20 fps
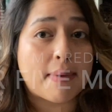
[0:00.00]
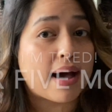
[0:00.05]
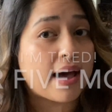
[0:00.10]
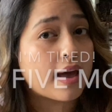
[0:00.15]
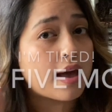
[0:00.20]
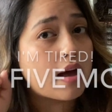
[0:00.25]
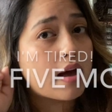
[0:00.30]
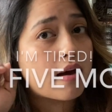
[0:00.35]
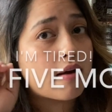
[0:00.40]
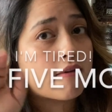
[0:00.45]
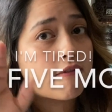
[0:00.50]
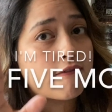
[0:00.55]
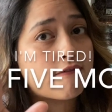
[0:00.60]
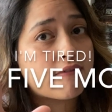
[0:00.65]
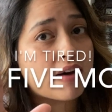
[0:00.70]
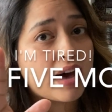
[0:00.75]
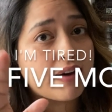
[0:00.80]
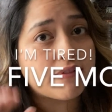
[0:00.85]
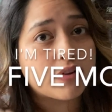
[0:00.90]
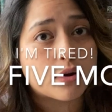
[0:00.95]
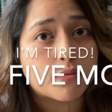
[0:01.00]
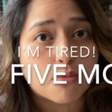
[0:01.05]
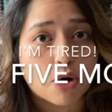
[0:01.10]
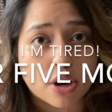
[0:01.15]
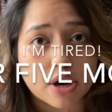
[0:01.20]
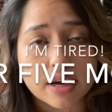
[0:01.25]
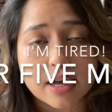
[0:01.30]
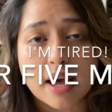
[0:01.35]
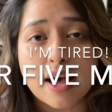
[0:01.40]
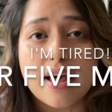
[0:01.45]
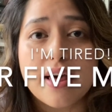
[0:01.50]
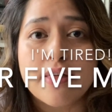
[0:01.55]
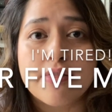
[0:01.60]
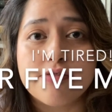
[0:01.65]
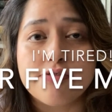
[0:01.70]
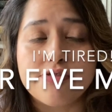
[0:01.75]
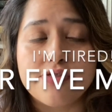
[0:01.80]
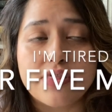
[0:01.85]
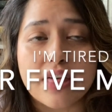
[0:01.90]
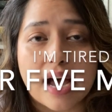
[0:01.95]
my 5-year mark,
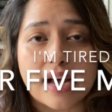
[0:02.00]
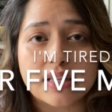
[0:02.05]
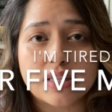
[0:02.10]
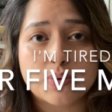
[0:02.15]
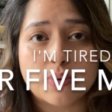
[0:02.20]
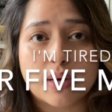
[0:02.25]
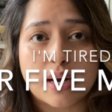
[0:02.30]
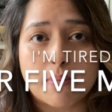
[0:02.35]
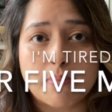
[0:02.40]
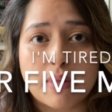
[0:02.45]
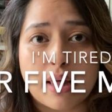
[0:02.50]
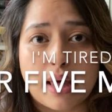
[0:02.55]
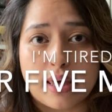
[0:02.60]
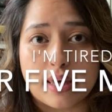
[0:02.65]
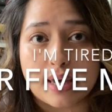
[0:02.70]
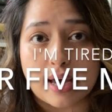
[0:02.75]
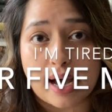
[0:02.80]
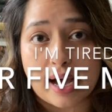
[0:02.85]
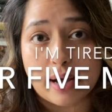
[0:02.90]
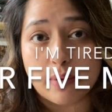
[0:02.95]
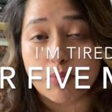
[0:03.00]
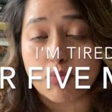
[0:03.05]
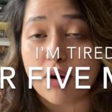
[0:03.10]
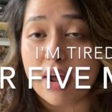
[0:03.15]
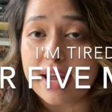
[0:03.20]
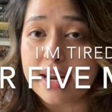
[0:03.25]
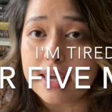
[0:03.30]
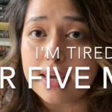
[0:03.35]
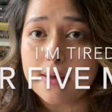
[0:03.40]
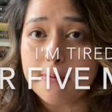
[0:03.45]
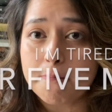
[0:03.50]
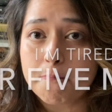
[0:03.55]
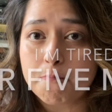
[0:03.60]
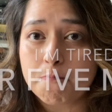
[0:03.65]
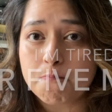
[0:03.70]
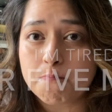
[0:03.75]
that's when I'm like, I'm ready.